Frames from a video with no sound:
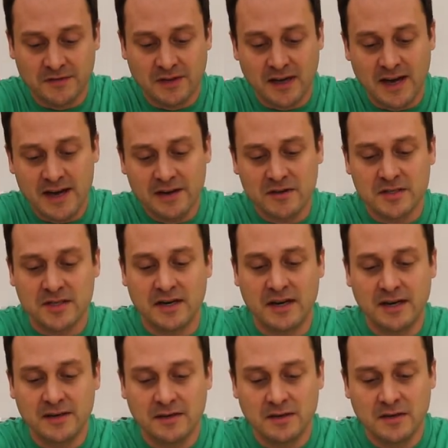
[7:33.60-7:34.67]
for the hiker's
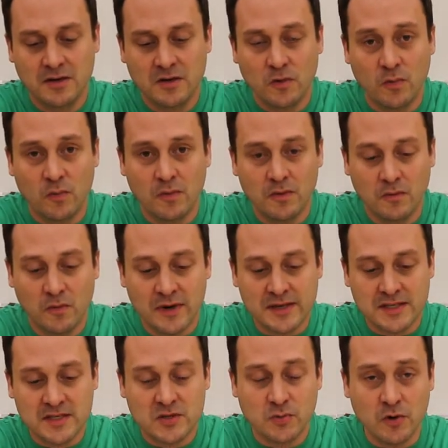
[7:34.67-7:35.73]
knot, we
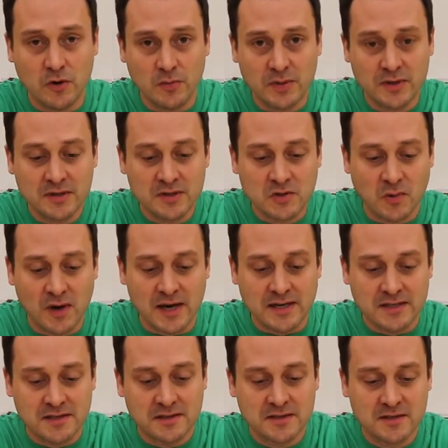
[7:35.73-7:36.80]
swoop
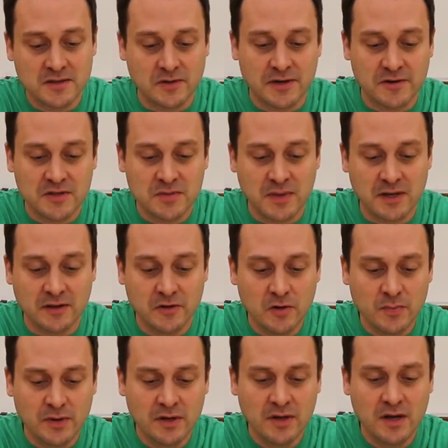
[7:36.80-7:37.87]
twice. So here's my
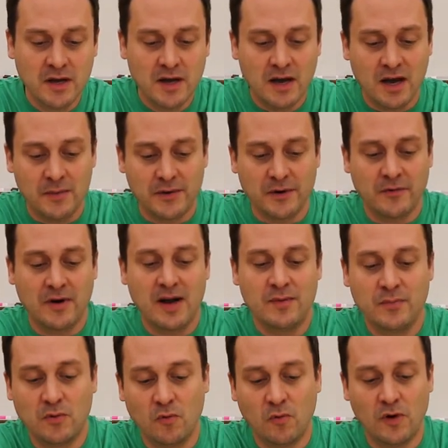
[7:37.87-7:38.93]
loop. I'm going to
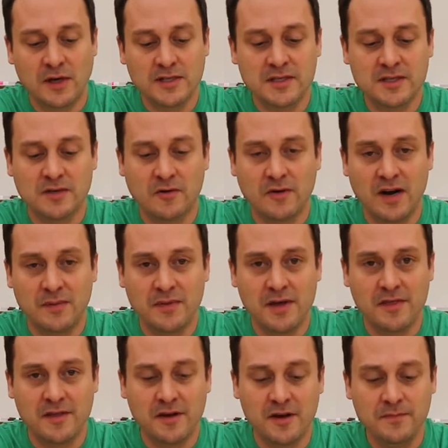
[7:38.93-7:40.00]
wrap once around my
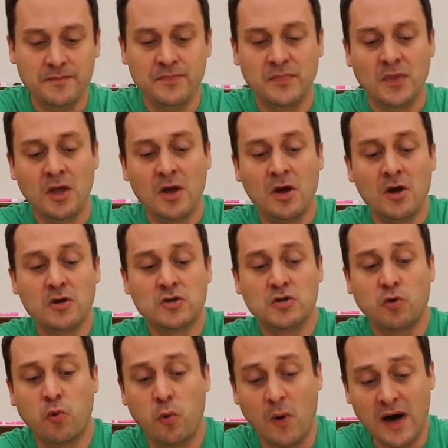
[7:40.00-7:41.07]
thumb,
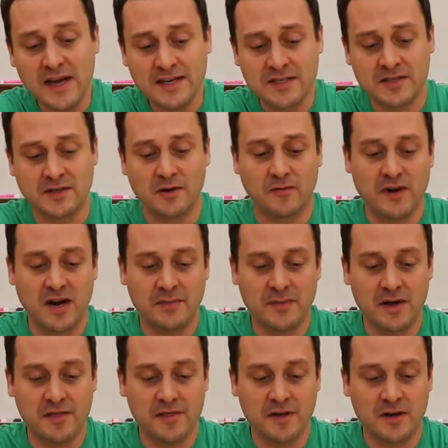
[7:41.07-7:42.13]
twice around
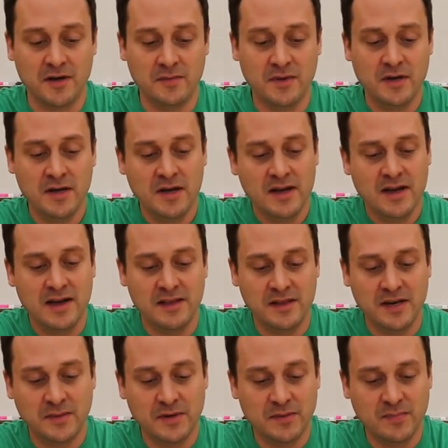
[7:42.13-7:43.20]
my thumb, and
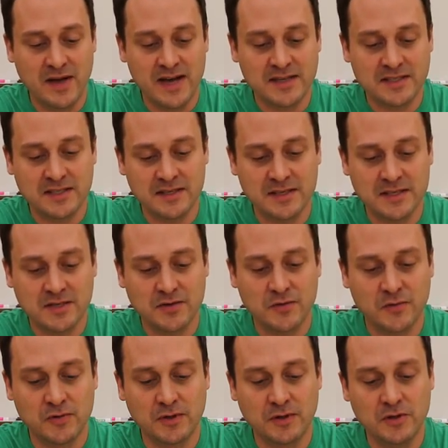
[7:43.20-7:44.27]
then I'm going to pass this
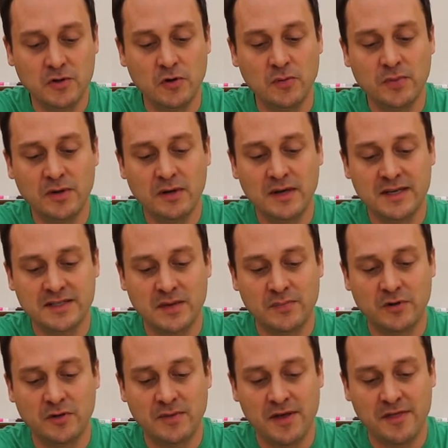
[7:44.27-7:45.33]
through the loop as I
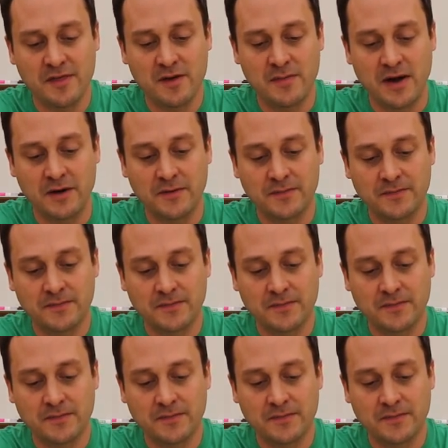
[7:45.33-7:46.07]
pull my thumb out.